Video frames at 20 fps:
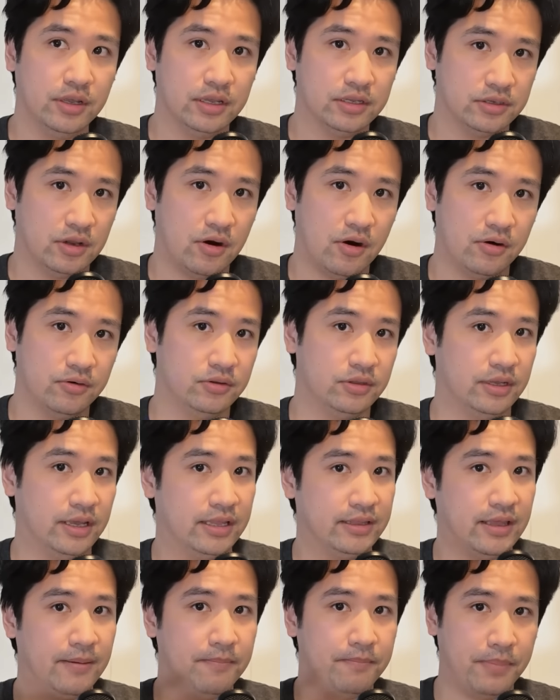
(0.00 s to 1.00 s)
It's harder to
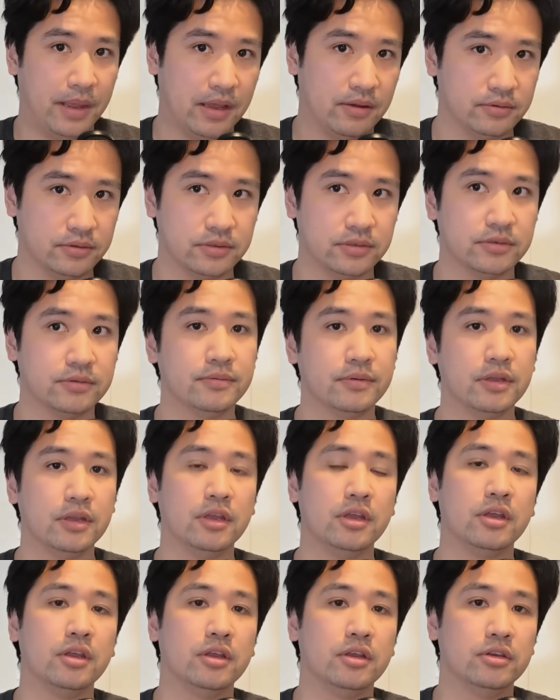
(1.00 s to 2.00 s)
get that bounce.
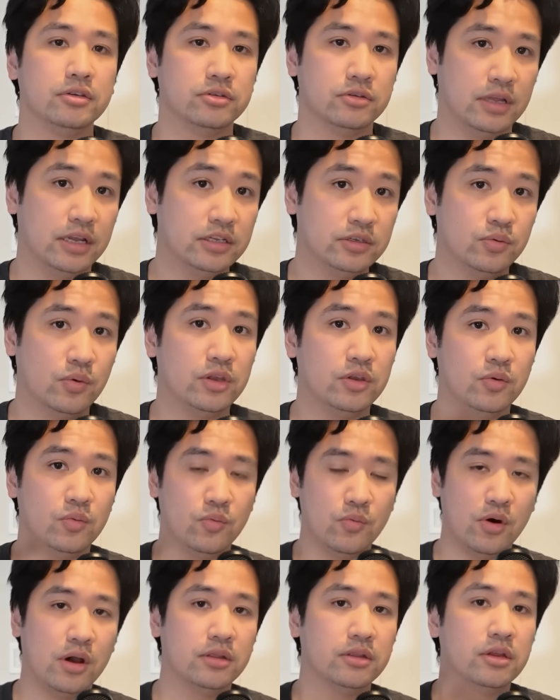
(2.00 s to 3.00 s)
So that's why you
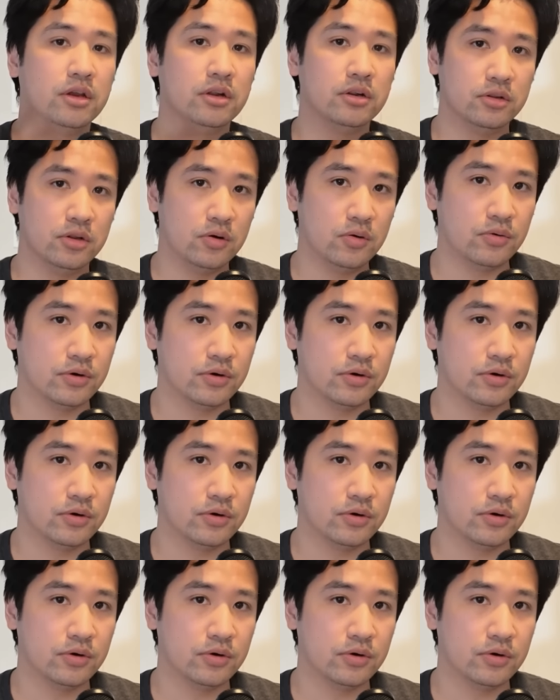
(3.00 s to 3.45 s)
want a lower